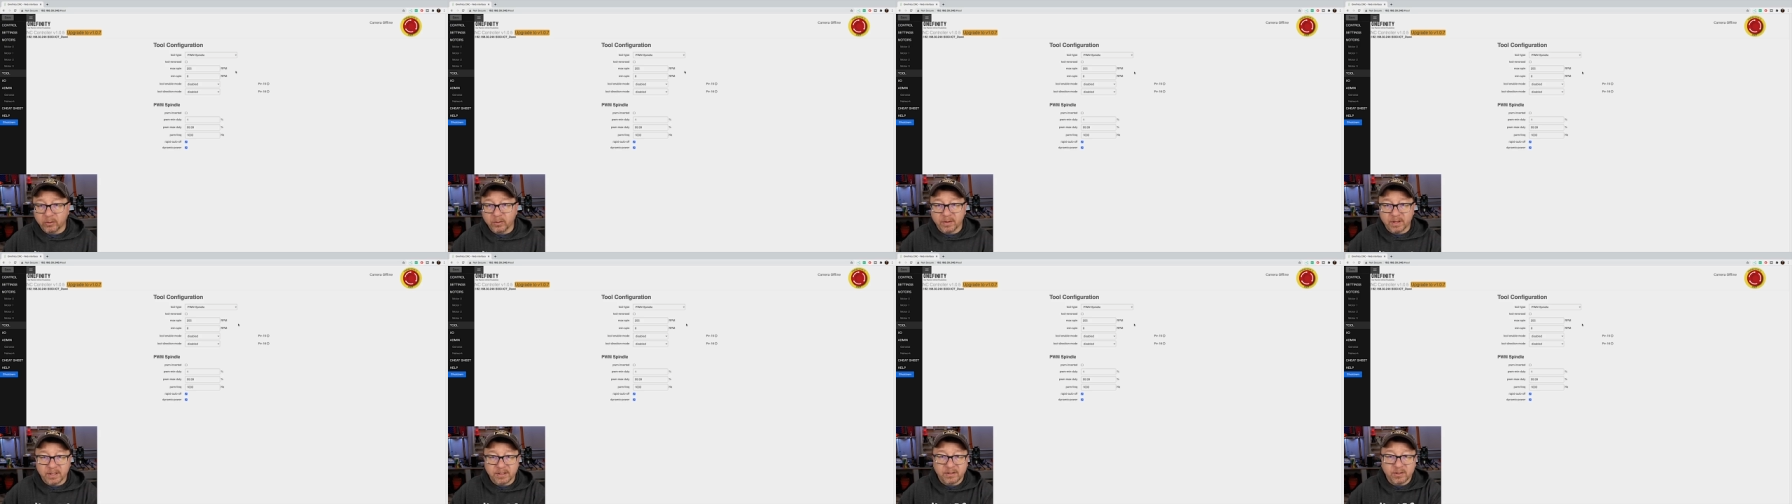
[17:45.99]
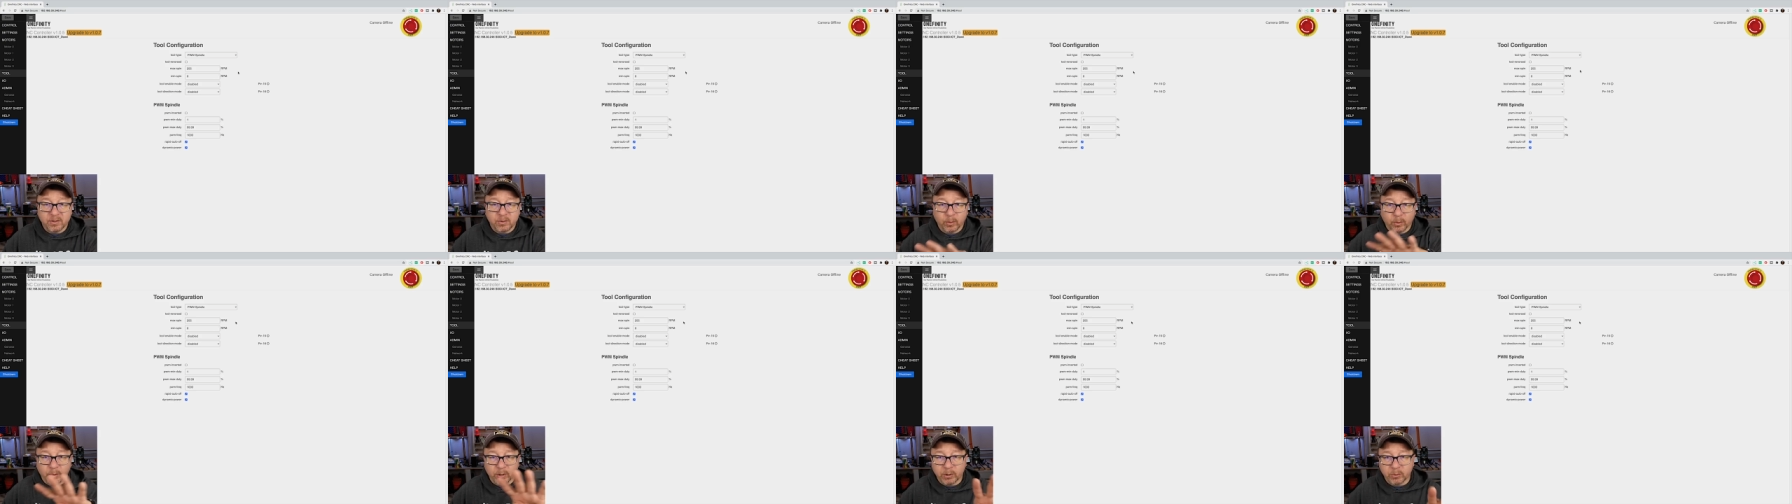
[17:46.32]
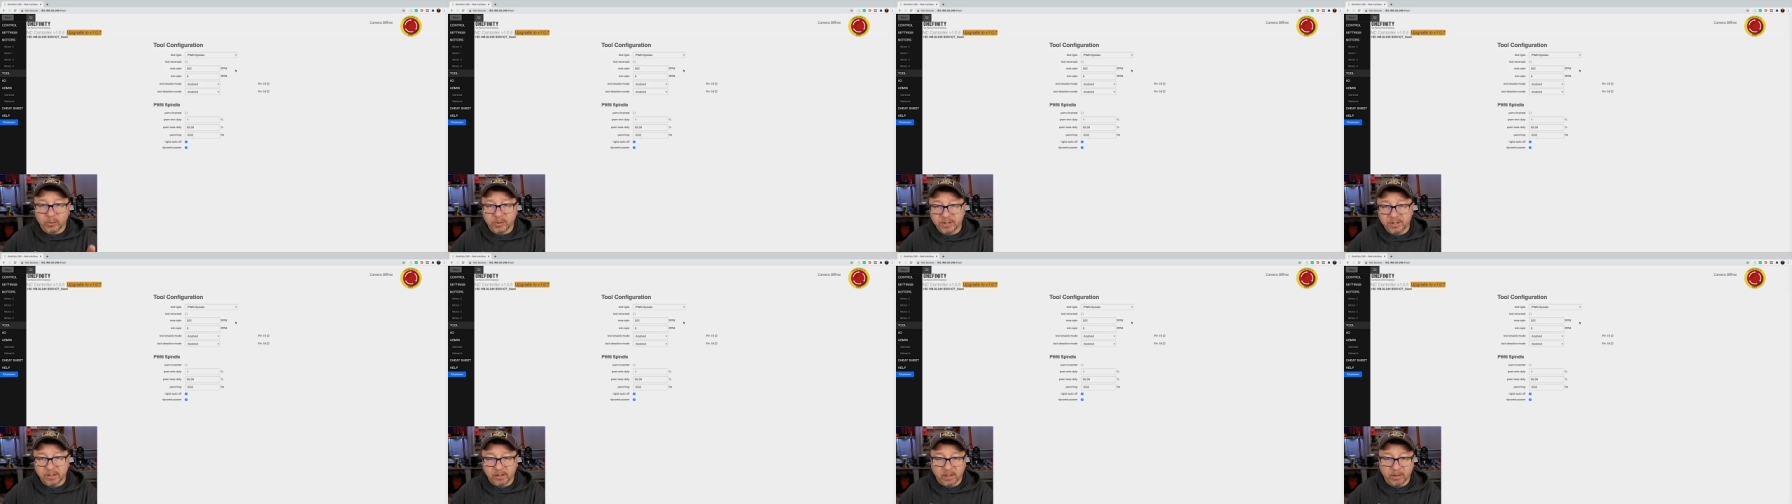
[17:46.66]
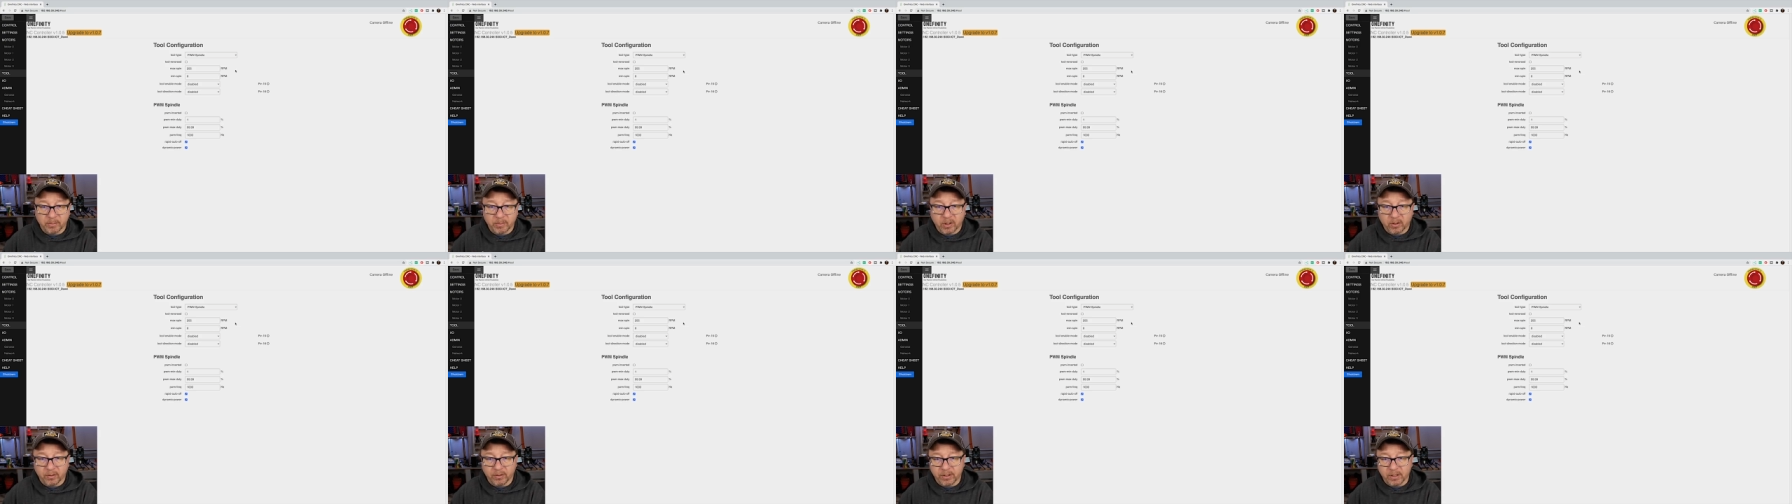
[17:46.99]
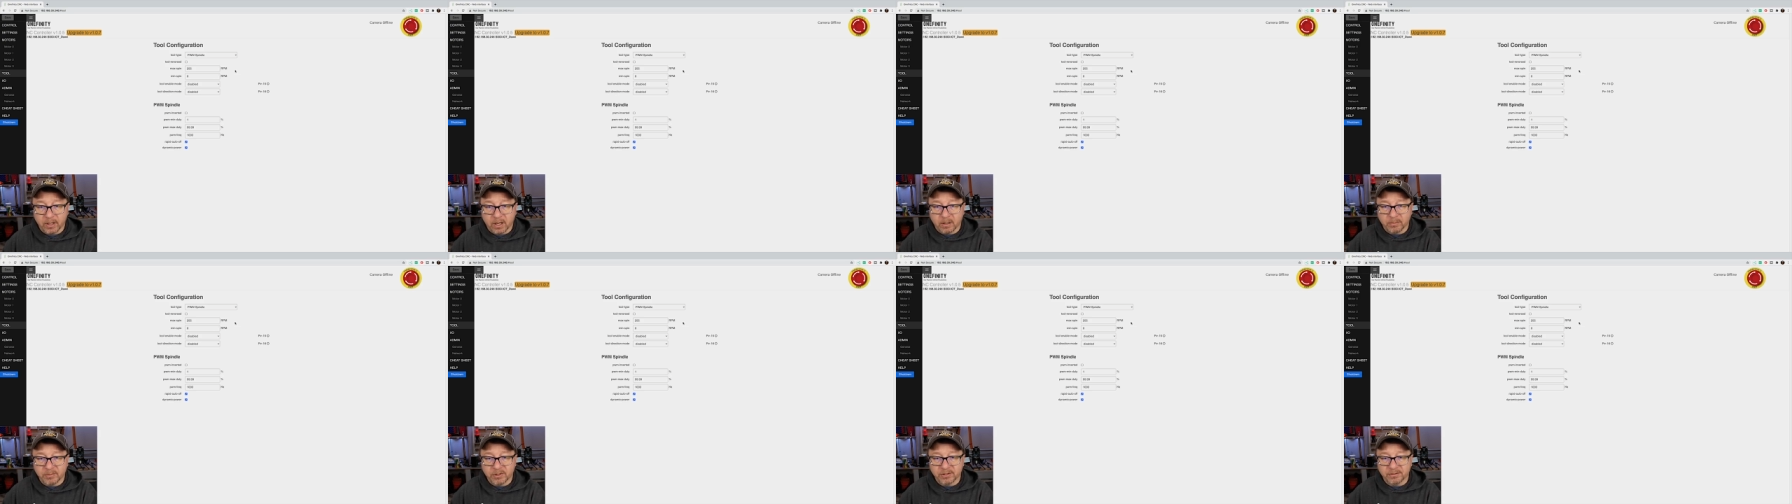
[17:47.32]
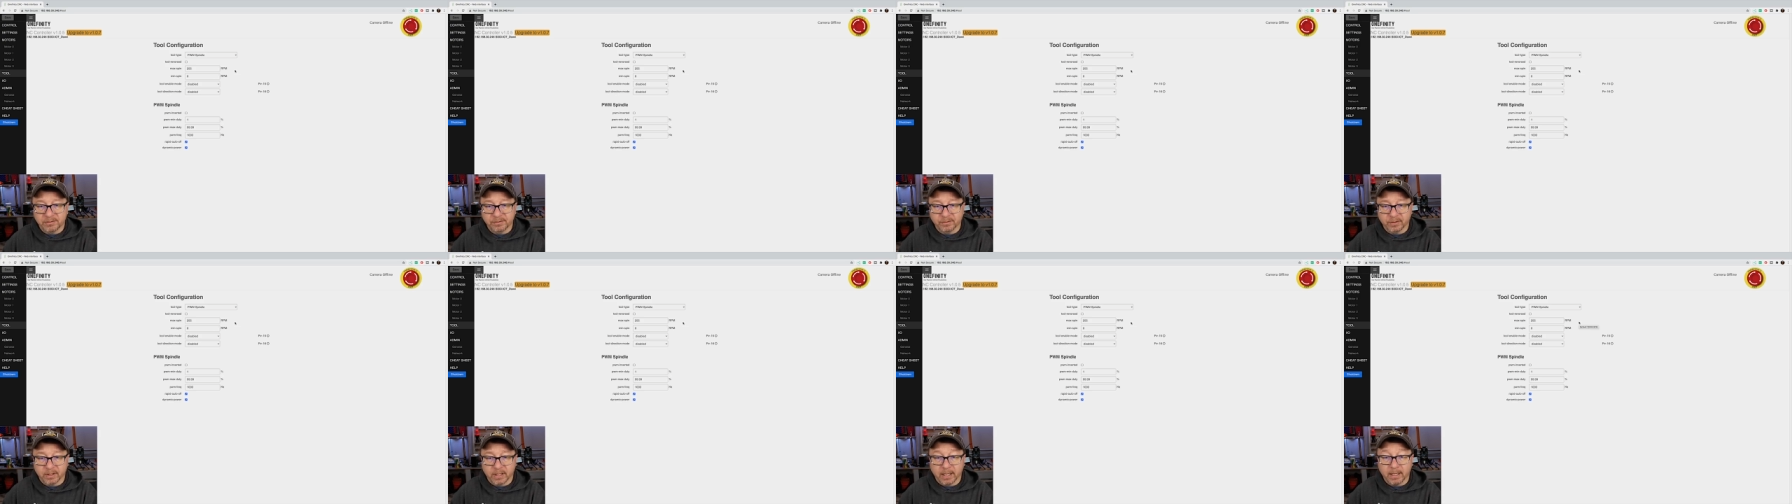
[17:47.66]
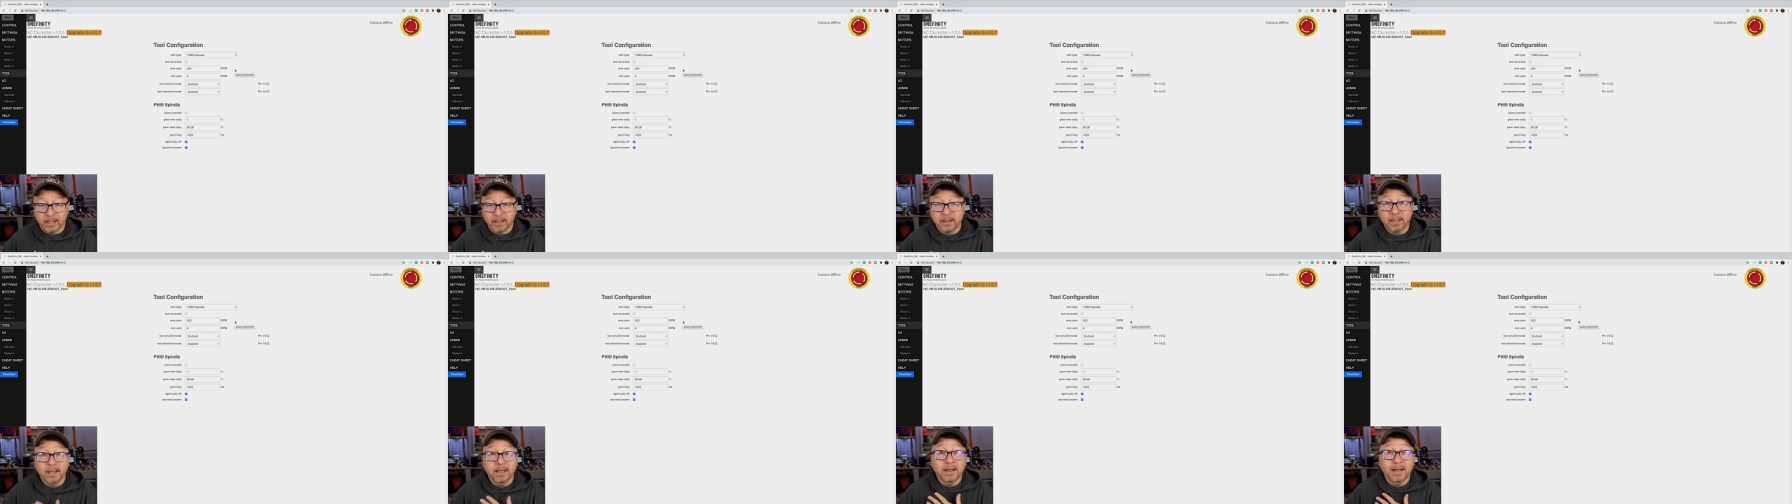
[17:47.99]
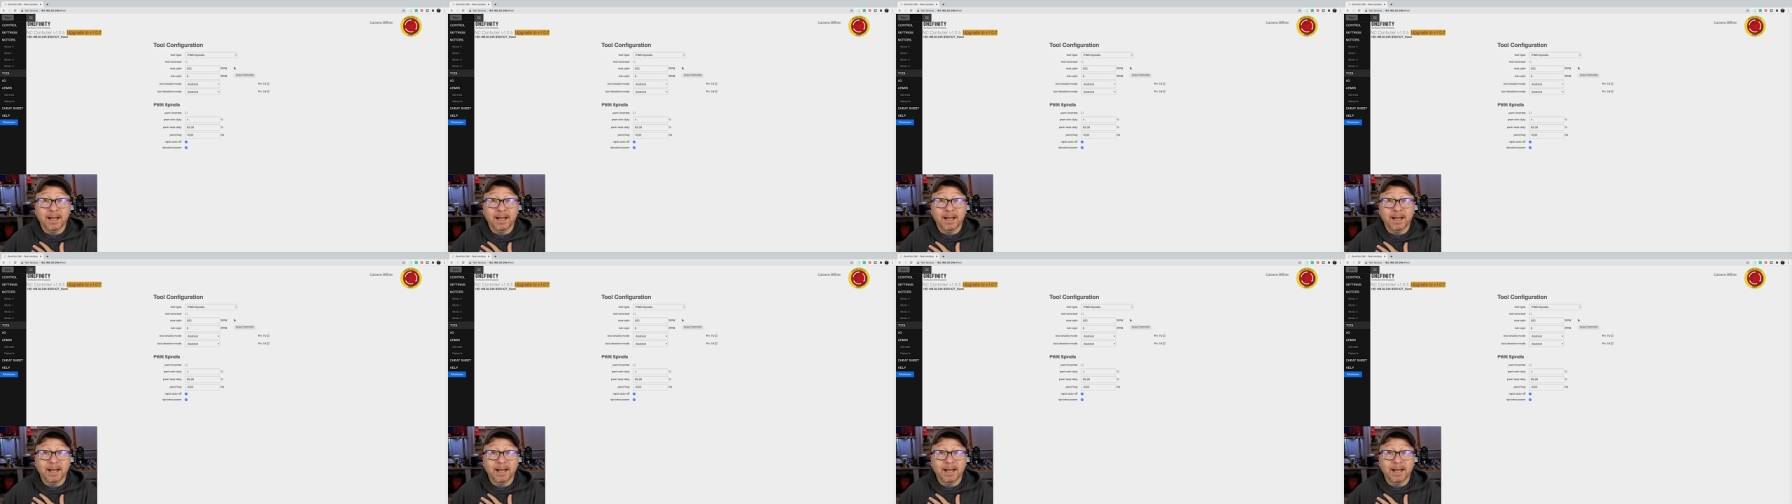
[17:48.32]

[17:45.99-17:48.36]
this is where you would set up all the options for that.